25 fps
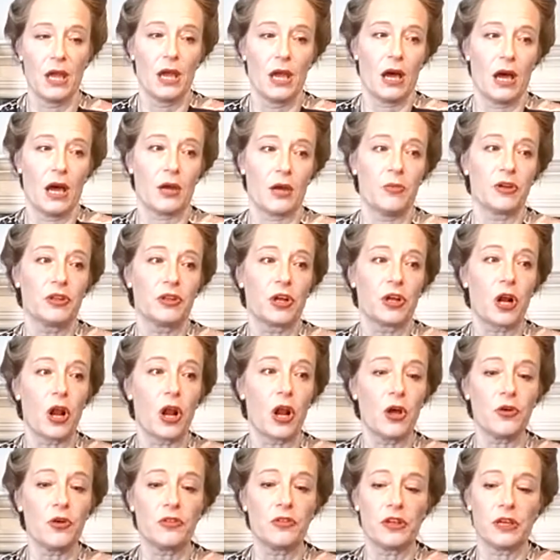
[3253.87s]
And among the
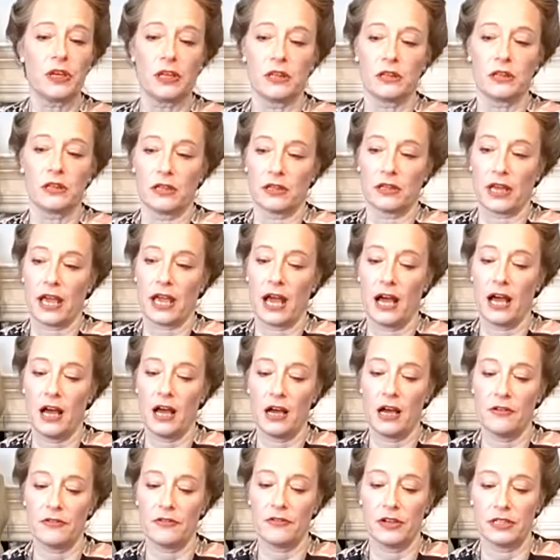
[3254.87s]
clothing that they
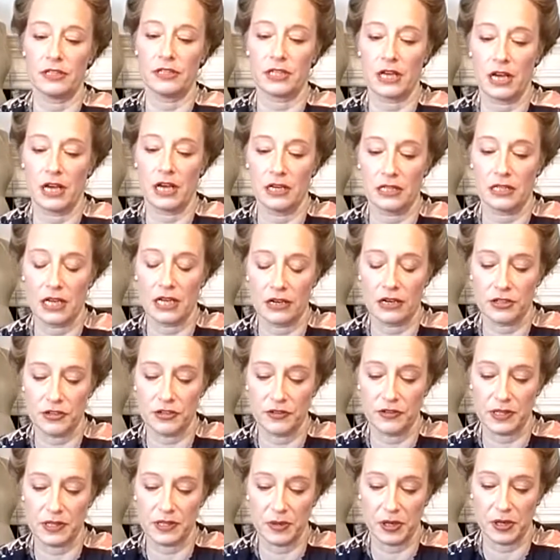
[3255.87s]
have at
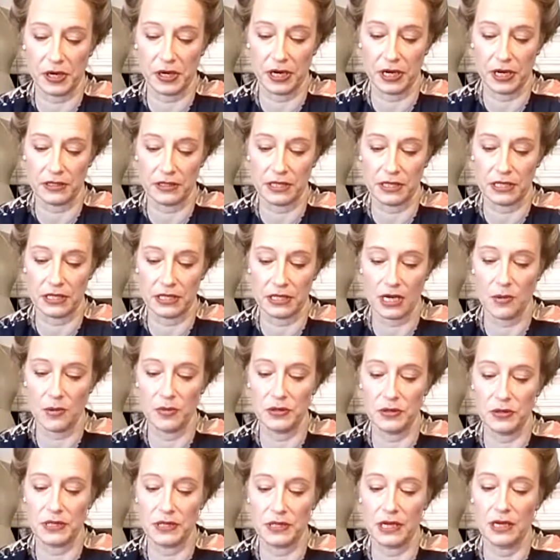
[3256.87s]
Auschwitz-Birkenau State
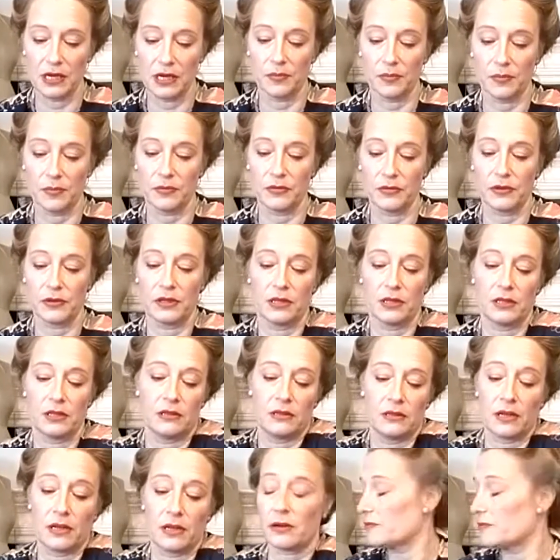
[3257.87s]
Museum,
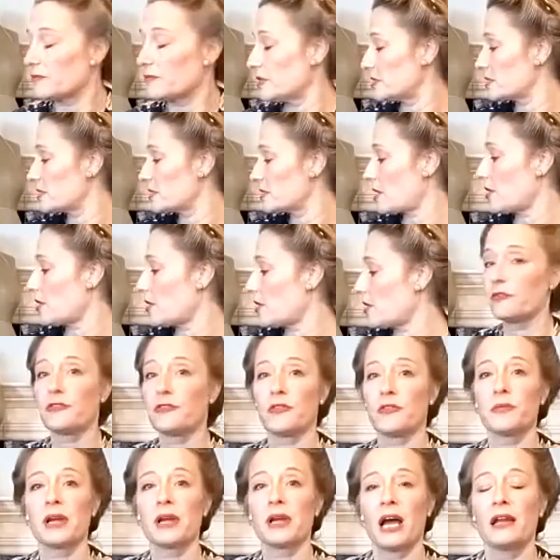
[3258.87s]
it's clothing
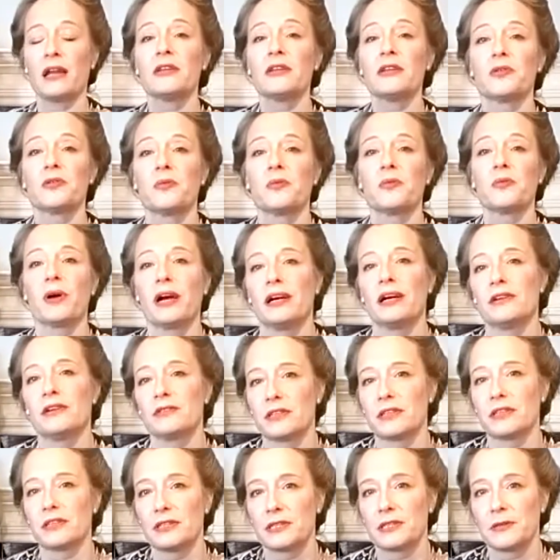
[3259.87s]
from Canada
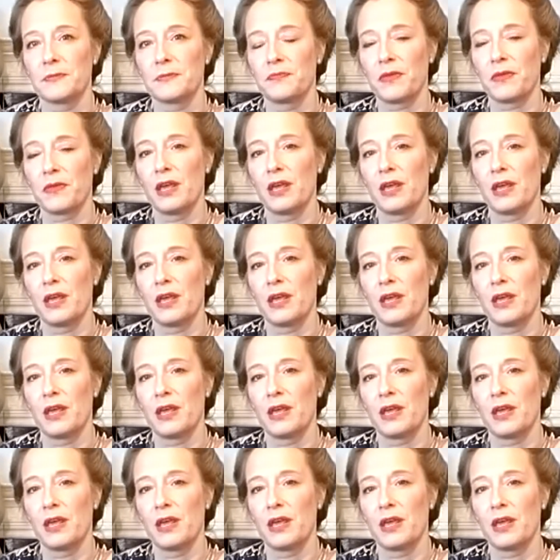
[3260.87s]
warehouses.